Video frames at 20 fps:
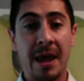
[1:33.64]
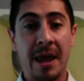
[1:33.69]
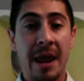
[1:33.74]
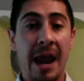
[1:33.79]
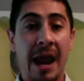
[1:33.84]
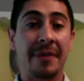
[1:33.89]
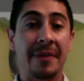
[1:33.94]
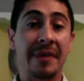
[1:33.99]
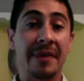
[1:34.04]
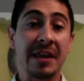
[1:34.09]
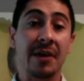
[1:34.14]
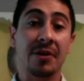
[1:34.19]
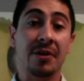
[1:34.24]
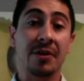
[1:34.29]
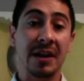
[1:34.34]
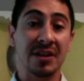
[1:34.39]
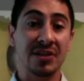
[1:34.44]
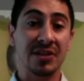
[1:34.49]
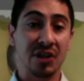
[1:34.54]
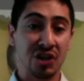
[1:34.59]
and the
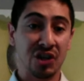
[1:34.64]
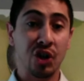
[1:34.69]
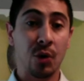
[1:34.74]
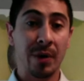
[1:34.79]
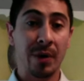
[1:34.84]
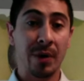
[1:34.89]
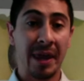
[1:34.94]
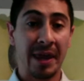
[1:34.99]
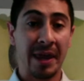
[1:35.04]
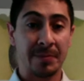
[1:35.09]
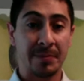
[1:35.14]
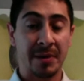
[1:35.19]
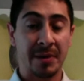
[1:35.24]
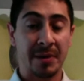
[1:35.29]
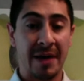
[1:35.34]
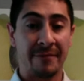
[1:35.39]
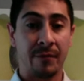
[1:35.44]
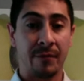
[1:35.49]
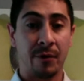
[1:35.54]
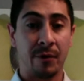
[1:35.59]
other is the showcase
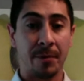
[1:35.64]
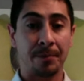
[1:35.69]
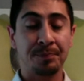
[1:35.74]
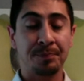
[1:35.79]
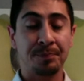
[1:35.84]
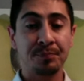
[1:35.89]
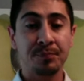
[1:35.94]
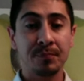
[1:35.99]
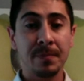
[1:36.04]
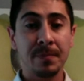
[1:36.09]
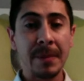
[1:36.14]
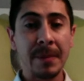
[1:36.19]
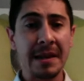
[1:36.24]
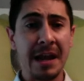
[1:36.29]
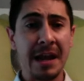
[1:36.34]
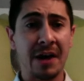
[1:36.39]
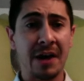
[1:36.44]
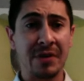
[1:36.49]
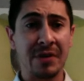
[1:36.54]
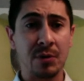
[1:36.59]
platform.
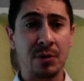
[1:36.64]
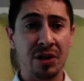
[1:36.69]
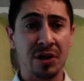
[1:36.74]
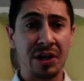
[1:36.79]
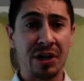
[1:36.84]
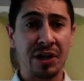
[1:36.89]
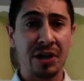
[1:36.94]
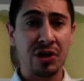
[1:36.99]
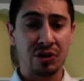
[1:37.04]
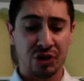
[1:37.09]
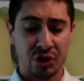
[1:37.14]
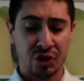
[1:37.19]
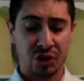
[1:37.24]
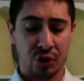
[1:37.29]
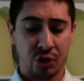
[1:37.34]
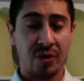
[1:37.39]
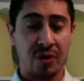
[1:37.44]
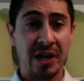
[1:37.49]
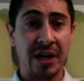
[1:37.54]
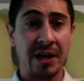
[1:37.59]
Now, if you look in your
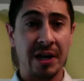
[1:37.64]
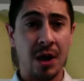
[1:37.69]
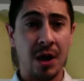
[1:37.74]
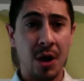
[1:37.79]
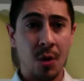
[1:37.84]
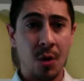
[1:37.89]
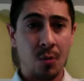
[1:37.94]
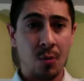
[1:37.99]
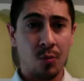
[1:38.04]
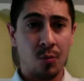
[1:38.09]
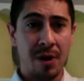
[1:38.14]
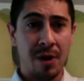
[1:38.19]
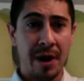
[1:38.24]
screen, right